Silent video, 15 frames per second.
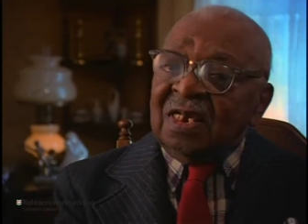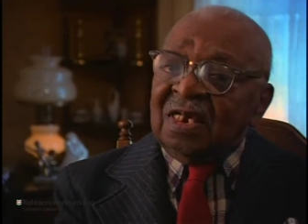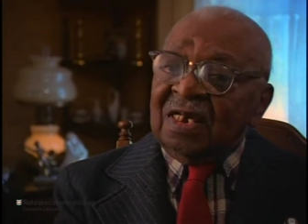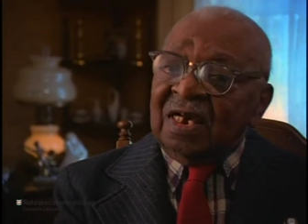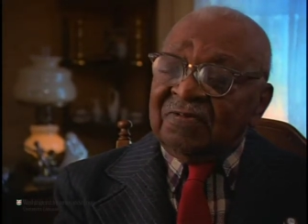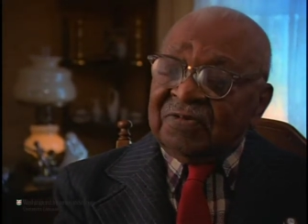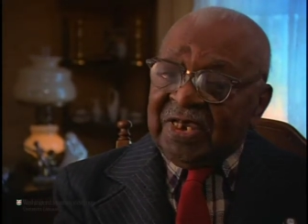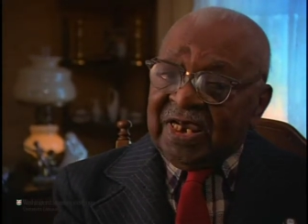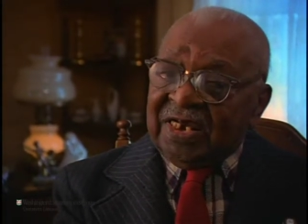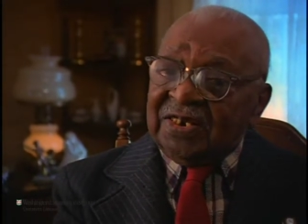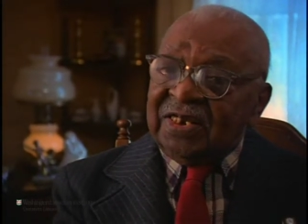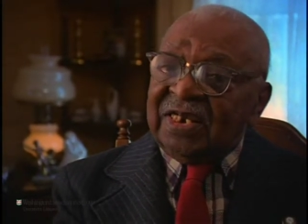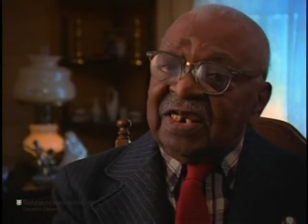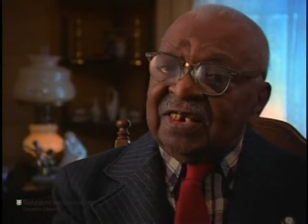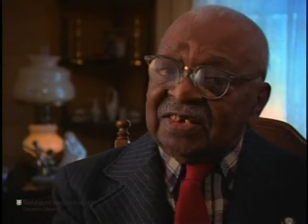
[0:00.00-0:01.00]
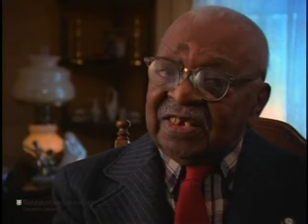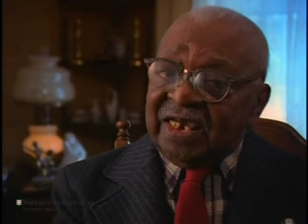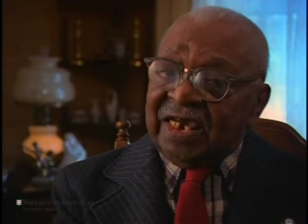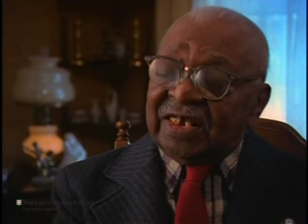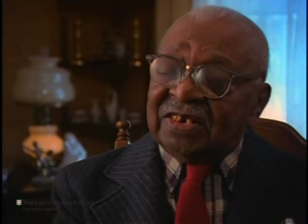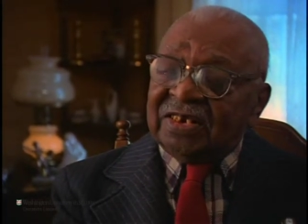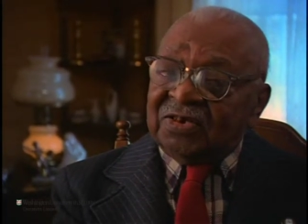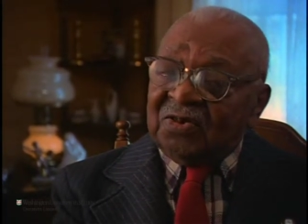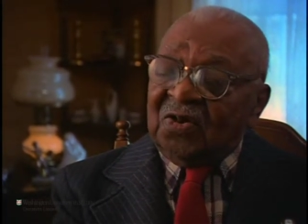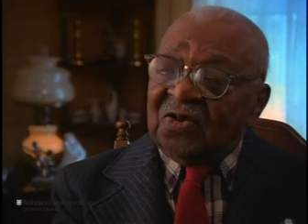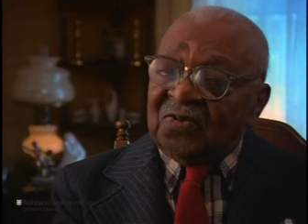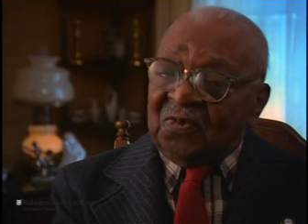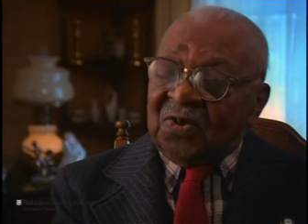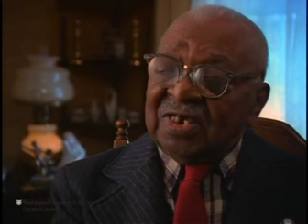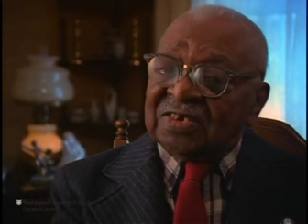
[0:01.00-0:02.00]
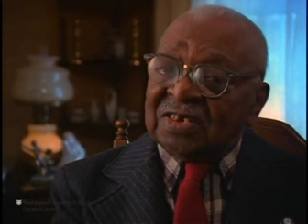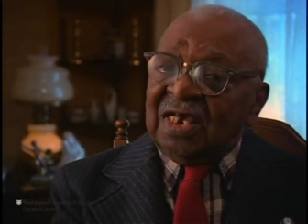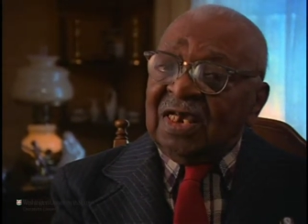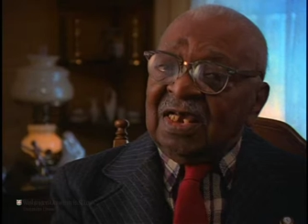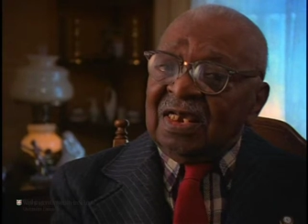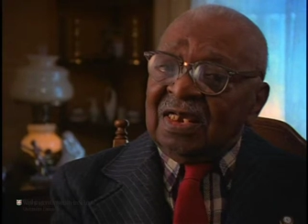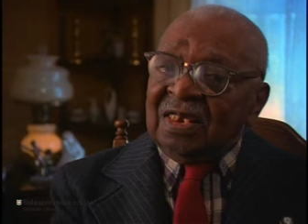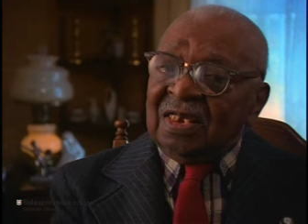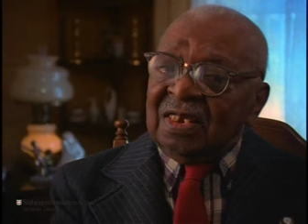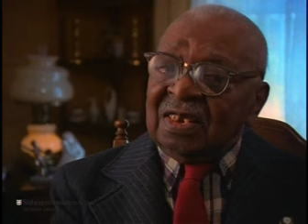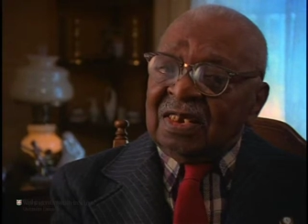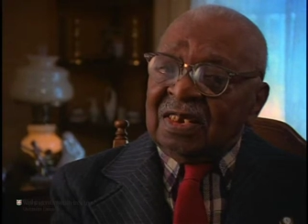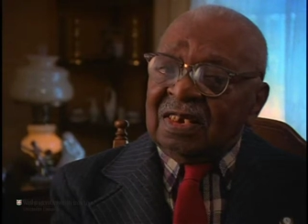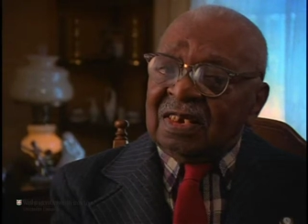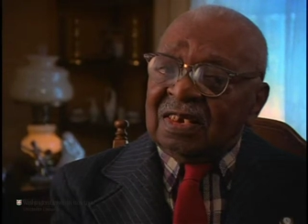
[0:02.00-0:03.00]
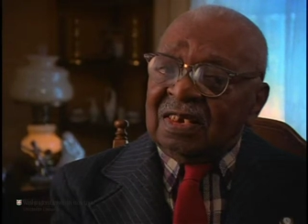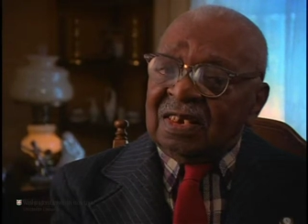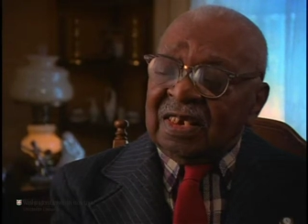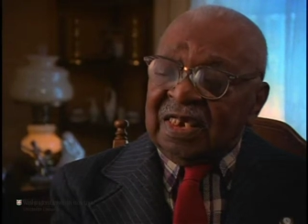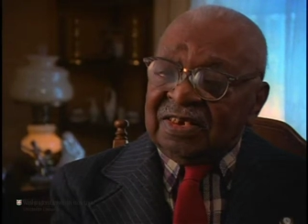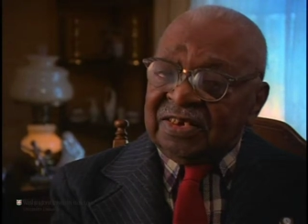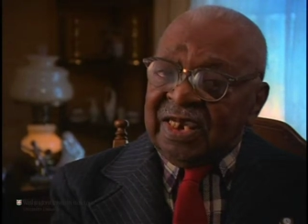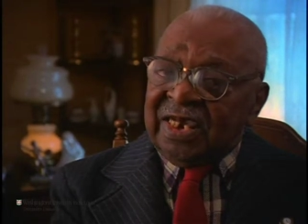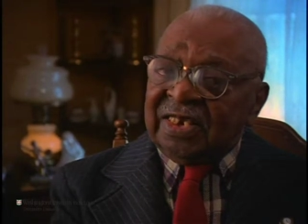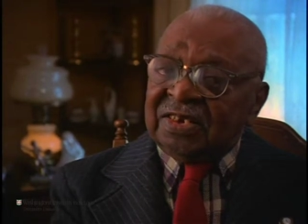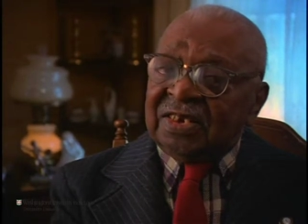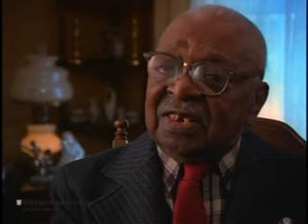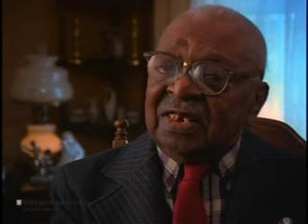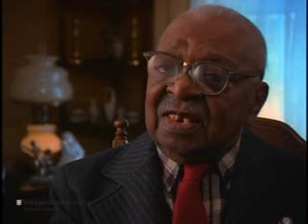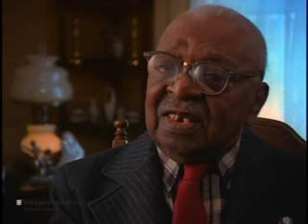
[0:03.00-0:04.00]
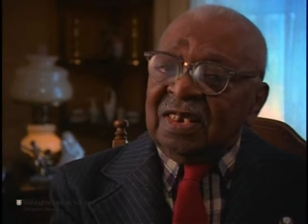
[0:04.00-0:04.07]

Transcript: of Gary, Indiana, and Northwest uh, Indiana,